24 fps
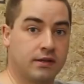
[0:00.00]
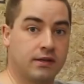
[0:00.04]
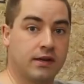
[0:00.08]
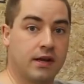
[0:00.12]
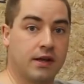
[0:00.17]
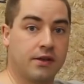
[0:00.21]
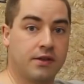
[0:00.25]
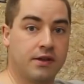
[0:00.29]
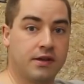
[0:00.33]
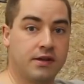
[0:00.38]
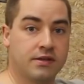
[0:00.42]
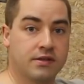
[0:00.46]

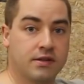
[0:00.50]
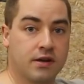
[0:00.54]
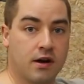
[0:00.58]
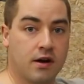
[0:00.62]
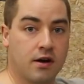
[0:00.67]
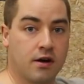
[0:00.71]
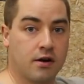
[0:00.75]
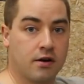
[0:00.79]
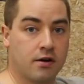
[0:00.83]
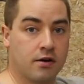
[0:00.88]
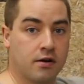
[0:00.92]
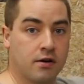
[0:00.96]
Now these
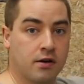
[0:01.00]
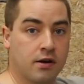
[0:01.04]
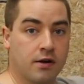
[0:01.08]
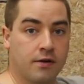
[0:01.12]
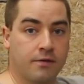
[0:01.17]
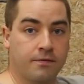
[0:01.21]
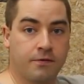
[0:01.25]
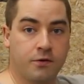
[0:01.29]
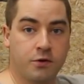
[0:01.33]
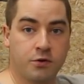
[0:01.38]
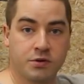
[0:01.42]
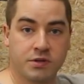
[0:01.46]
are
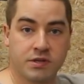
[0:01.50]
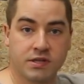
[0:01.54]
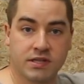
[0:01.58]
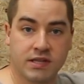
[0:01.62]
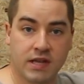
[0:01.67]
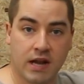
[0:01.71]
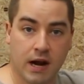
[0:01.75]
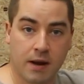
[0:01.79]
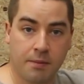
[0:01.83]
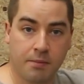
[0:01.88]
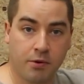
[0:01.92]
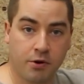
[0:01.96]
fuses
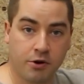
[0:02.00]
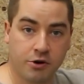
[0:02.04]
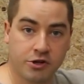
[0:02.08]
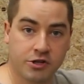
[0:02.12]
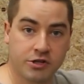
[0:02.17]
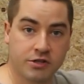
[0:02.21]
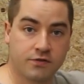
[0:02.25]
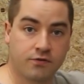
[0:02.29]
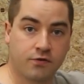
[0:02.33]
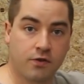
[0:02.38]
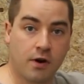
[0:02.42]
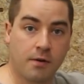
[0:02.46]
that I
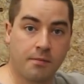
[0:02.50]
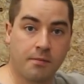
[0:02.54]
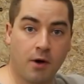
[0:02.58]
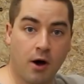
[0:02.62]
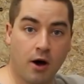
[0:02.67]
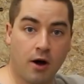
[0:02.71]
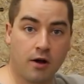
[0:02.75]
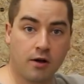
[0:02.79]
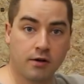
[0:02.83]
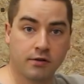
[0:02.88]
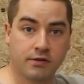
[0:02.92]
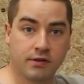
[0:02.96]
purchased from
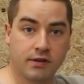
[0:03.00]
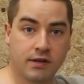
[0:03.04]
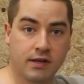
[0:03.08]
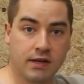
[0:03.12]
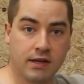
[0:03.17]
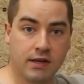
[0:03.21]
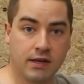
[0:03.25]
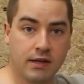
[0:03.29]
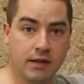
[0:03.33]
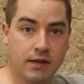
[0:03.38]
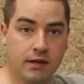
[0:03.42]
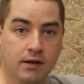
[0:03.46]
Alt
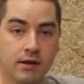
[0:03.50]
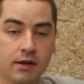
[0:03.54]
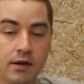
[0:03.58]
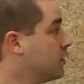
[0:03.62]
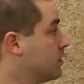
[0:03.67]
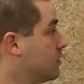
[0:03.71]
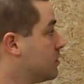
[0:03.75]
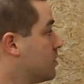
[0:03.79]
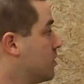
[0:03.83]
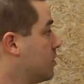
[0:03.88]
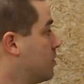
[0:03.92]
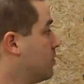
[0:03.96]
E,
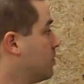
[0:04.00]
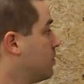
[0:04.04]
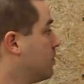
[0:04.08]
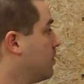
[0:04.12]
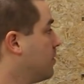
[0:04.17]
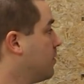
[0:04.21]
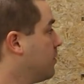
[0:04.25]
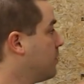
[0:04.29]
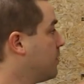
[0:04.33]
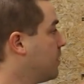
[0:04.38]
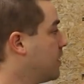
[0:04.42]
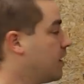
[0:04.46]

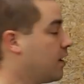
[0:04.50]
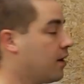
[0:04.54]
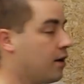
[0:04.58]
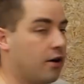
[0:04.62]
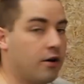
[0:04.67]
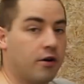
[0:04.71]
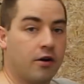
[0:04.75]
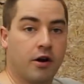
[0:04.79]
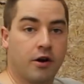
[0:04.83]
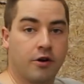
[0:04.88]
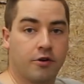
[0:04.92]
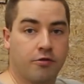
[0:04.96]
so they
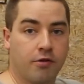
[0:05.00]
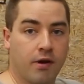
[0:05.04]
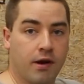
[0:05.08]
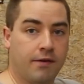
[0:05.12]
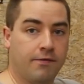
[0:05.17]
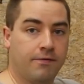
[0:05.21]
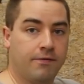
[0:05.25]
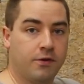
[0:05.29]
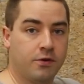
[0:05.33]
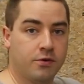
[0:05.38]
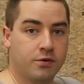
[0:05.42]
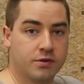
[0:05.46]
are a
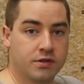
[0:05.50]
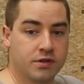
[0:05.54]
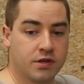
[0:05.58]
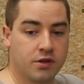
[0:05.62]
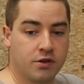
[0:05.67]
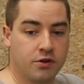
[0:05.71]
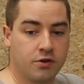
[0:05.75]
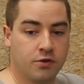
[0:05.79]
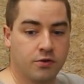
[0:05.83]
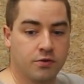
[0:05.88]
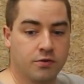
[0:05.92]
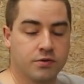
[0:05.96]
great fuse
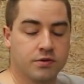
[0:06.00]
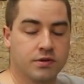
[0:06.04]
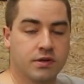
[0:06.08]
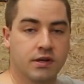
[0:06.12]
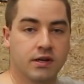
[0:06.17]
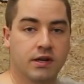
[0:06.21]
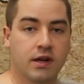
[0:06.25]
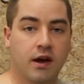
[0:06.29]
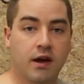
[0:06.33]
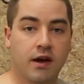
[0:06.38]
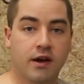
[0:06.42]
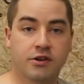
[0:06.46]
to use.
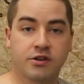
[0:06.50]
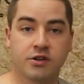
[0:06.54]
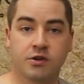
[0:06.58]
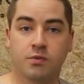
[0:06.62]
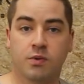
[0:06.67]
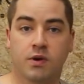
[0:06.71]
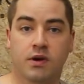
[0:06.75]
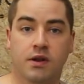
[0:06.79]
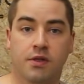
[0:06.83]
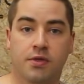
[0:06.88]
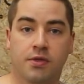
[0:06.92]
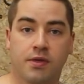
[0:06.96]
Now I
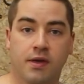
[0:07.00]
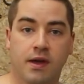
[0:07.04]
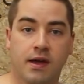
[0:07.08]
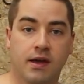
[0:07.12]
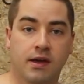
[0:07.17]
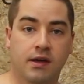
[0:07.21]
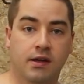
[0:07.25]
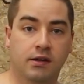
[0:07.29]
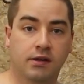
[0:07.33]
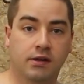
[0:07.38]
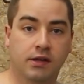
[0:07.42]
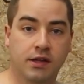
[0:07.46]
actually want to
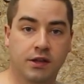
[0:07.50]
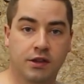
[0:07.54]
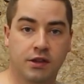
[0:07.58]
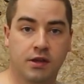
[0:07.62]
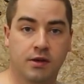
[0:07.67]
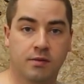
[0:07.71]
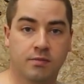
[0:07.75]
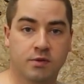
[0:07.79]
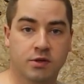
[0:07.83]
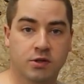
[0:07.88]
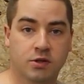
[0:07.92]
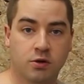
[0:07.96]
thank
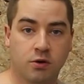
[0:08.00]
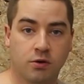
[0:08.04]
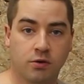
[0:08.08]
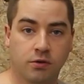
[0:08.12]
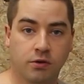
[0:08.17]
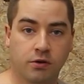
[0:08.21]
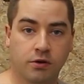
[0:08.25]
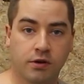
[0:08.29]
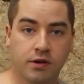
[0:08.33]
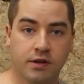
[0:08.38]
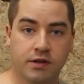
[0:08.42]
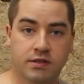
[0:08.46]

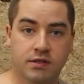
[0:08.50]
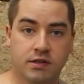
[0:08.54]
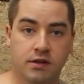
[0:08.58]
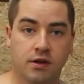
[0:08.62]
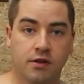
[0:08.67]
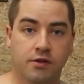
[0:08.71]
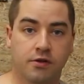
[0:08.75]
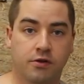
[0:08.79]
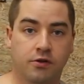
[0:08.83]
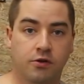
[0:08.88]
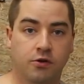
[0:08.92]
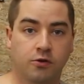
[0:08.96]
LiFePO4, he's
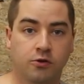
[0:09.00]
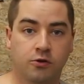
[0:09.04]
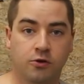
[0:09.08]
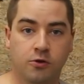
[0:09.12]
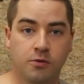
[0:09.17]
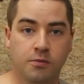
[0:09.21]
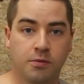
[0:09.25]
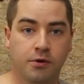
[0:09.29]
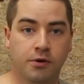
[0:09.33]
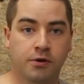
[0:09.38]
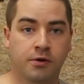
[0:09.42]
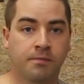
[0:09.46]
another
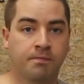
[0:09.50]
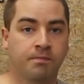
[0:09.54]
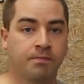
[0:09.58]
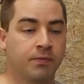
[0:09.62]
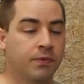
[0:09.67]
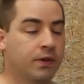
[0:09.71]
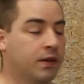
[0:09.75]
YouTuber.